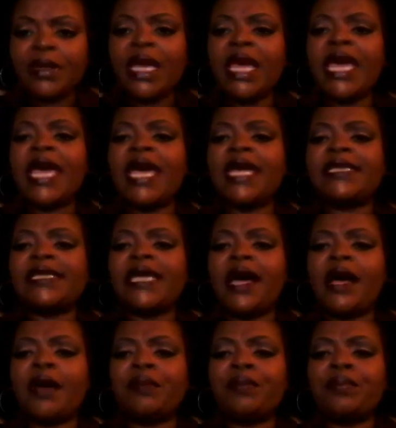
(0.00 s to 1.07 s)
And
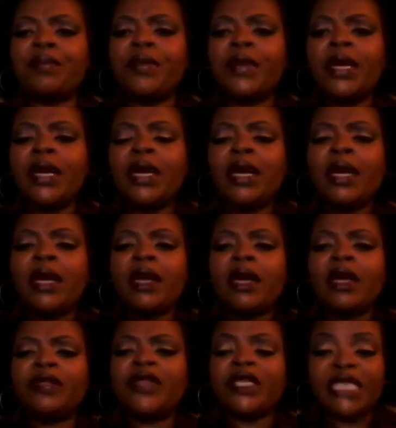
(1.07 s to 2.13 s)

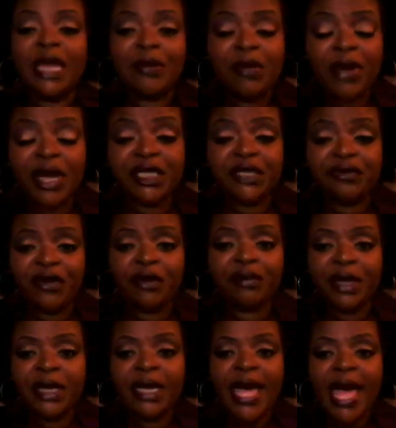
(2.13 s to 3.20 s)
the separation for
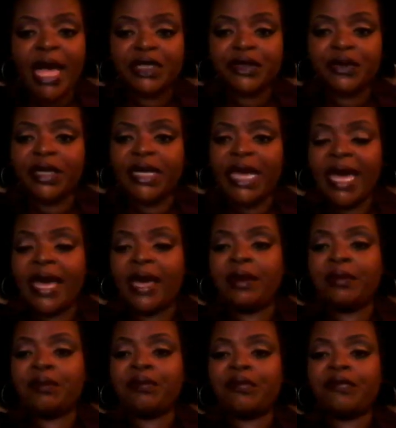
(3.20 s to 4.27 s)
me actually
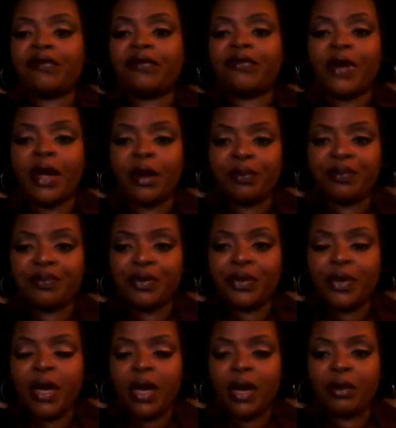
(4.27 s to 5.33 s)
came from
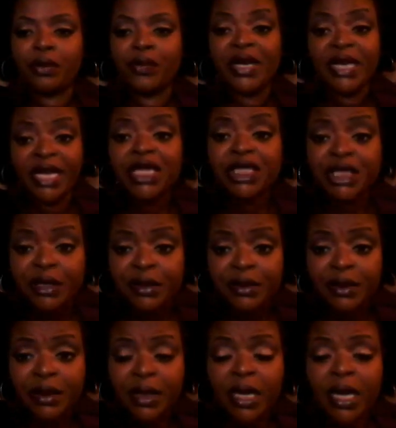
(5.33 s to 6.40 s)
religion.
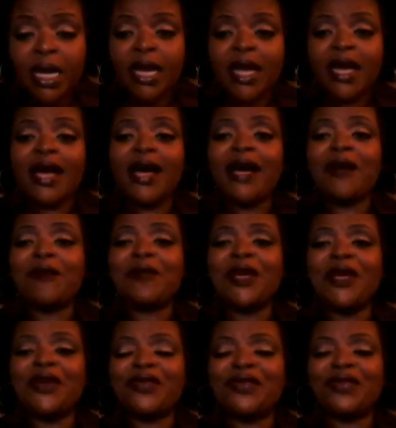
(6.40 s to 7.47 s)

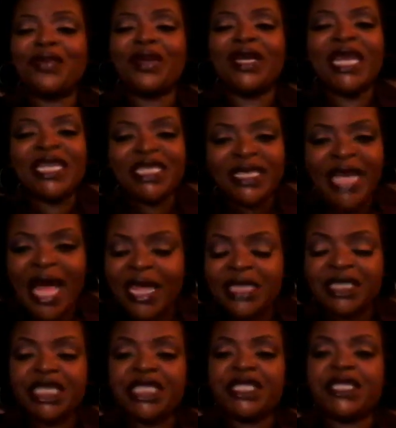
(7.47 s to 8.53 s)
And religion kind
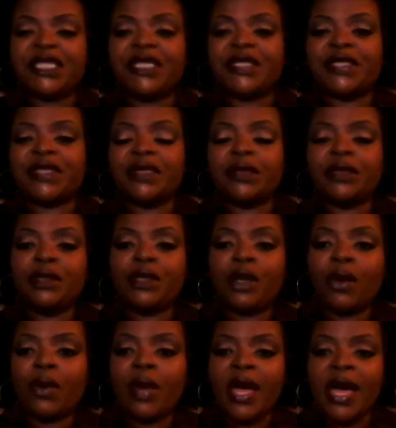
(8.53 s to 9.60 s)
of teaches,
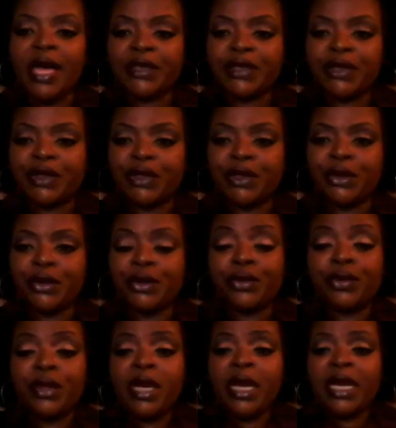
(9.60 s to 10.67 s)
us
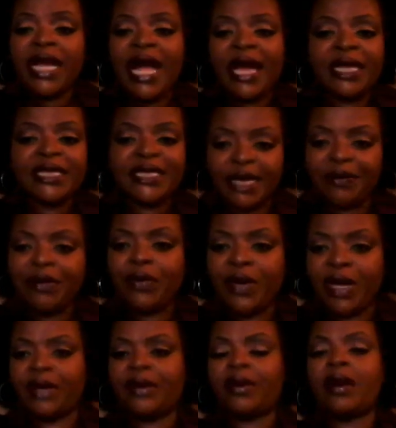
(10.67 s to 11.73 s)
to kind of
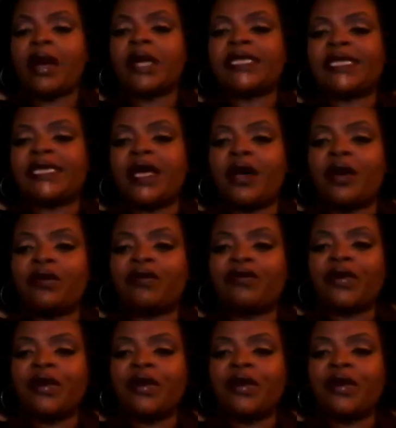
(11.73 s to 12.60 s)
separate ourselves